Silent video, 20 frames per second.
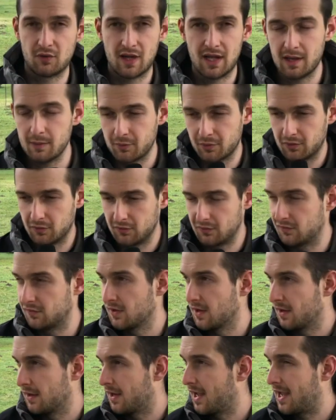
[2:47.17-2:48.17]
neighbors
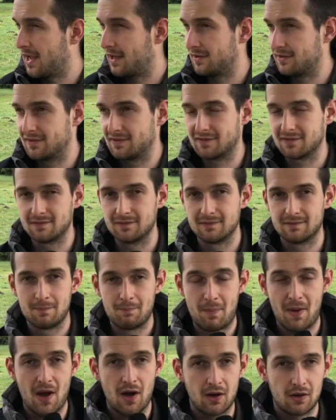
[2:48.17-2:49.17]
is
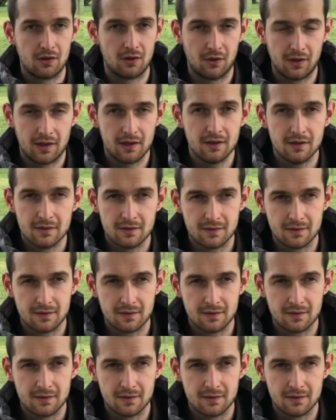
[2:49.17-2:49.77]
paranoid,